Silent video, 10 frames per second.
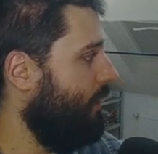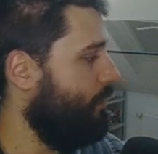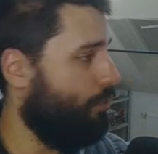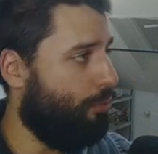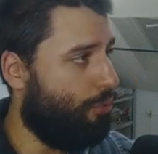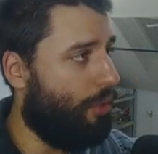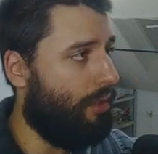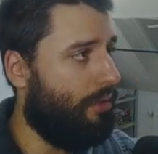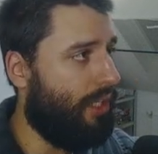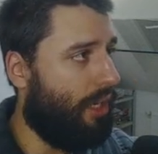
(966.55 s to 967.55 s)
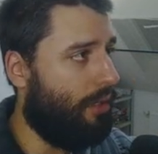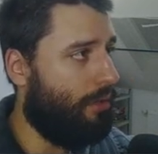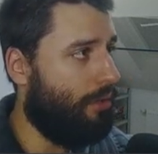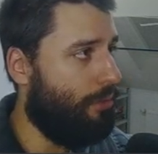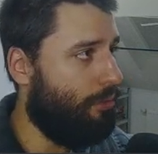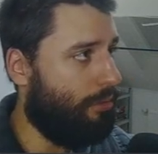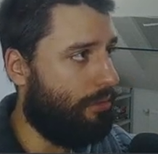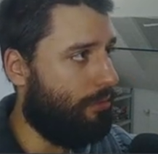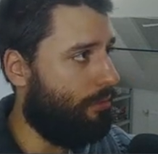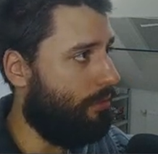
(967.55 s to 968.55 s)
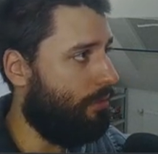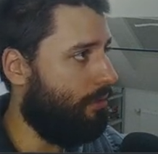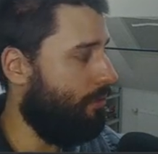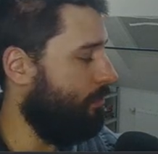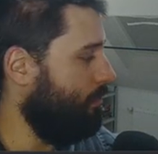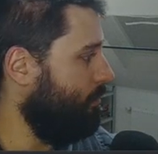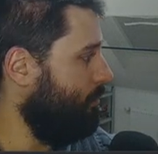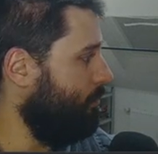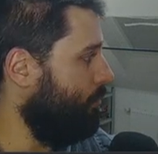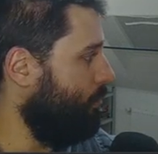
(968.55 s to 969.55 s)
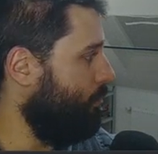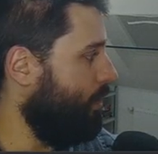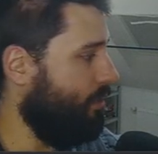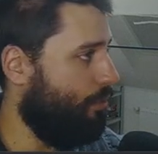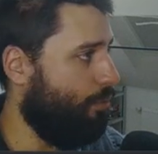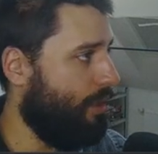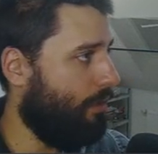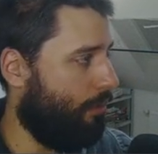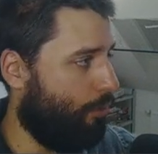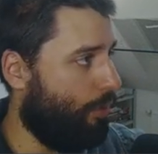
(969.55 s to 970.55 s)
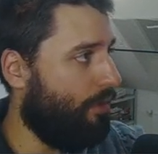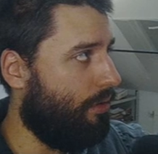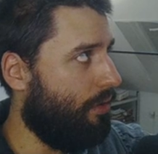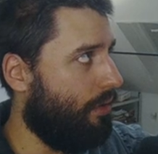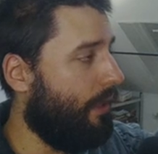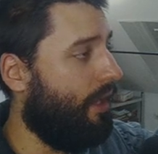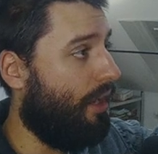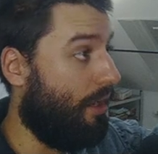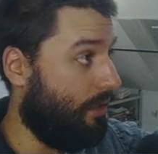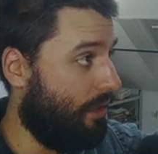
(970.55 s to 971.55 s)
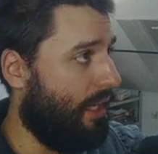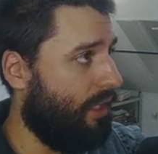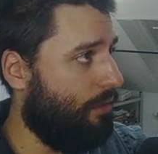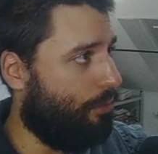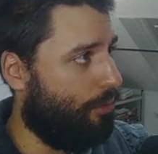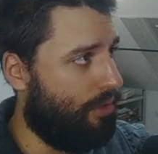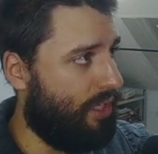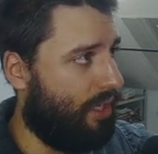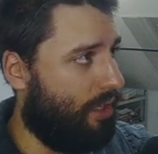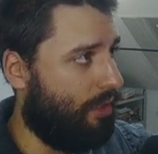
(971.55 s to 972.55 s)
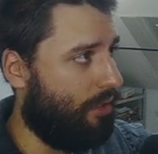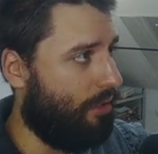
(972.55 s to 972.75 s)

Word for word: So run the R code uh, or, or or run the re, uh, run the R line or the R